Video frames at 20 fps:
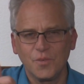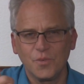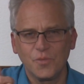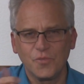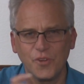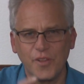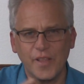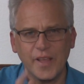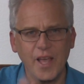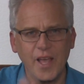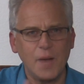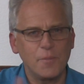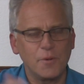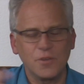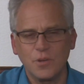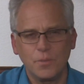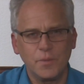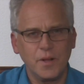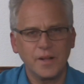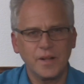for the camera,
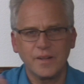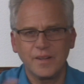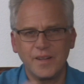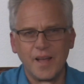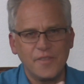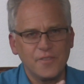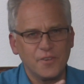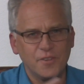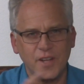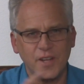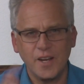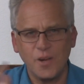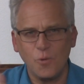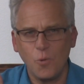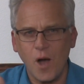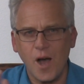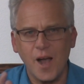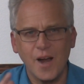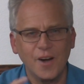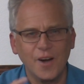so I'm not tethered to any
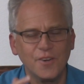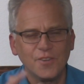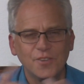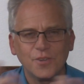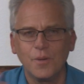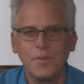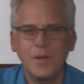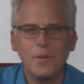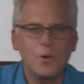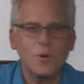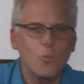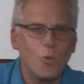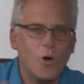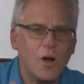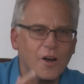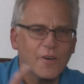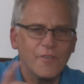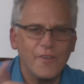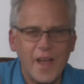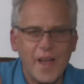wires. So I'm able to
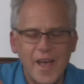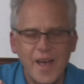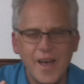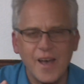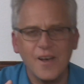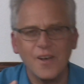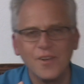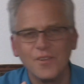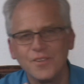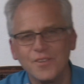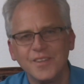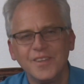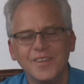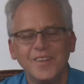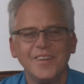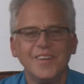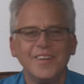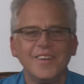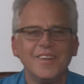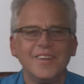walk around.
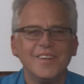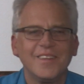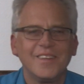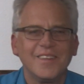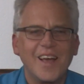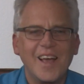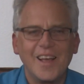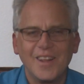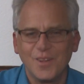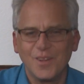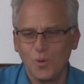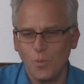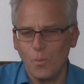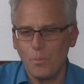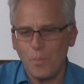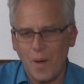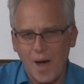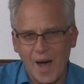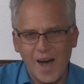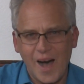I had a little
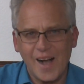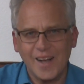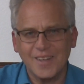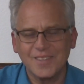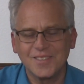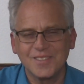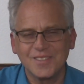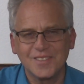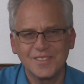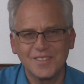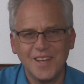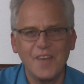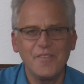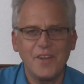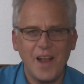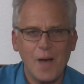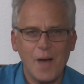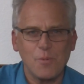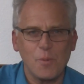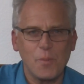box. I have
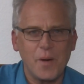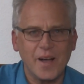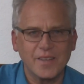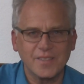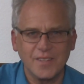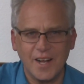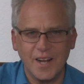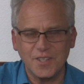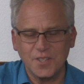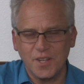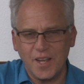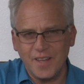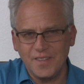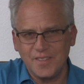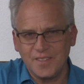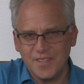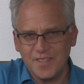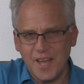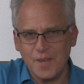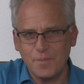an Apple box that actually has
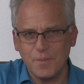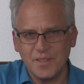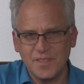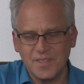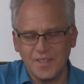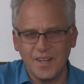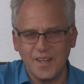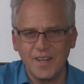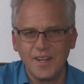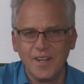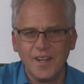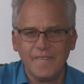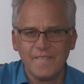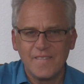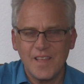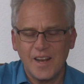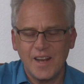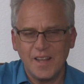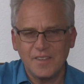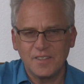segments in it.
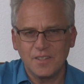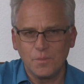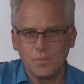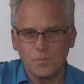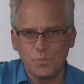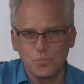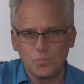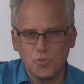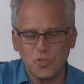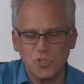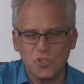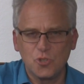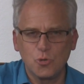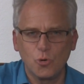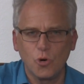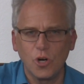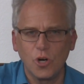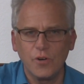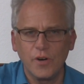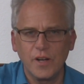It has some
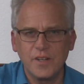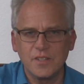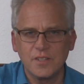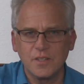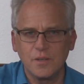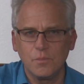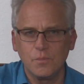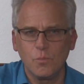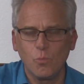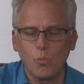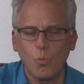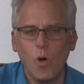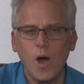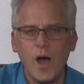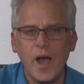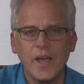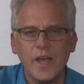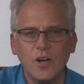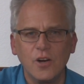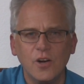shorter and some
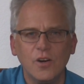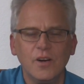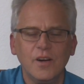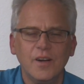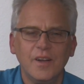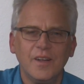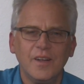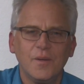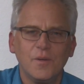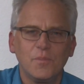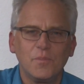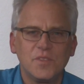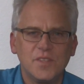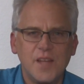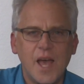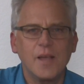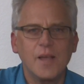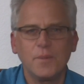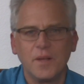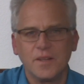wider
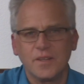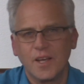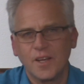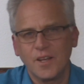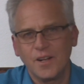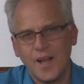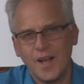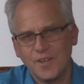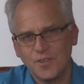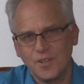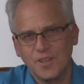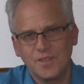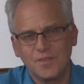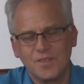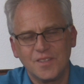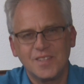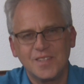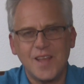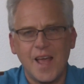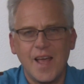segments. I can actually
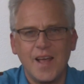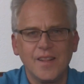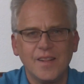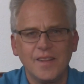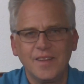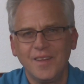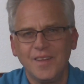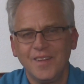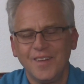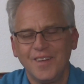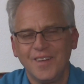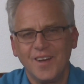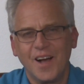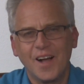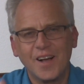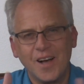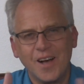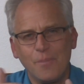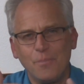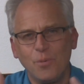stand a
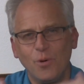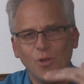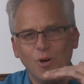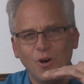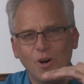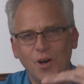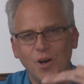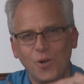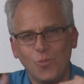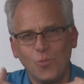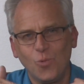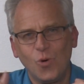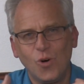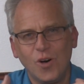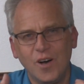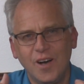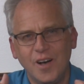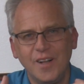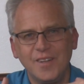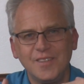couple on
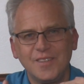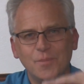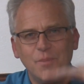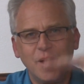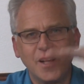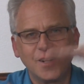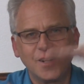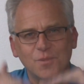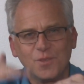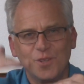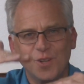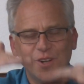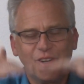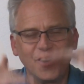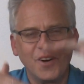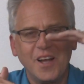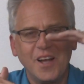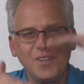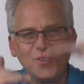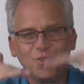one to make them so that
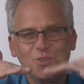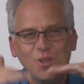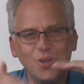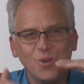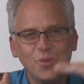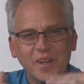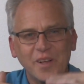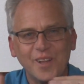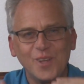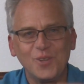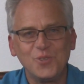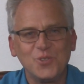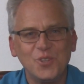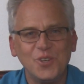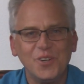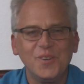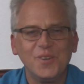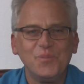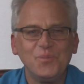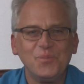their heights are a little bit closer.